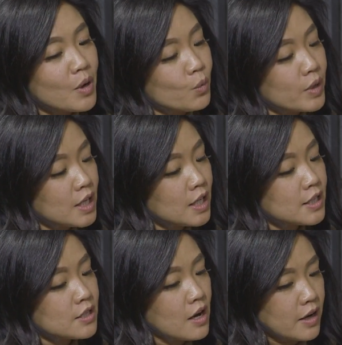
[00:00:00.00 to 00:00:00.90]
But
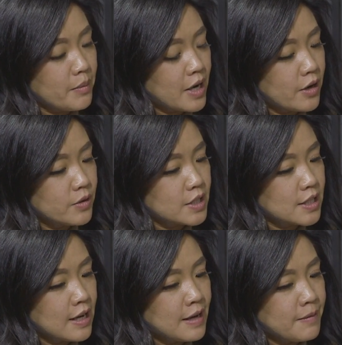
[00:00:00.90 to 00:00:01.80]
we talk
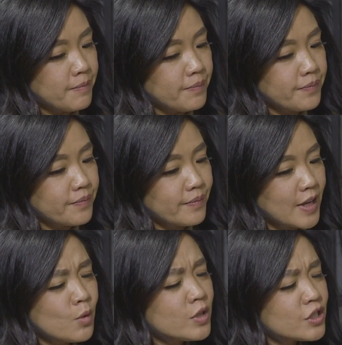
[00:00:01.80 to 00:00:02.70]
about, and
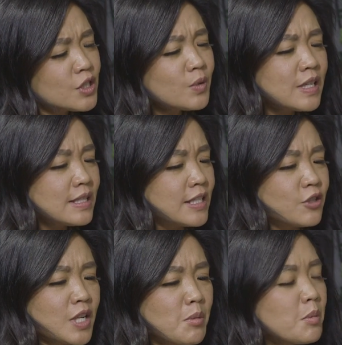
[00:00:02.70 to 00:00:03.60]
we should do it at the
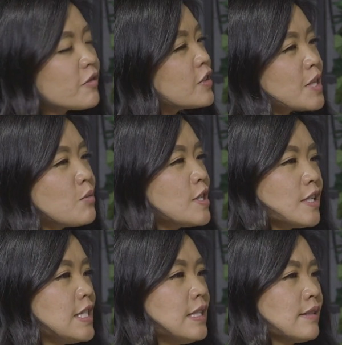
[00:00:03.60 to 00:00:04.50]
dinner table, but for some
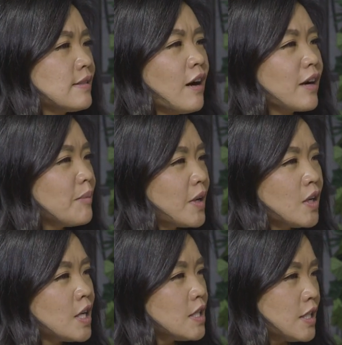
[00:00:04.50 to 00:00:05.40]
reason he doesn't talk
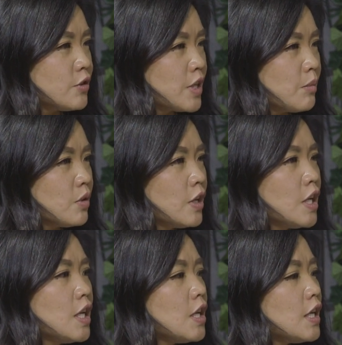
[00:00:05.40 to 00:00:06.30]
about it at the dinner table.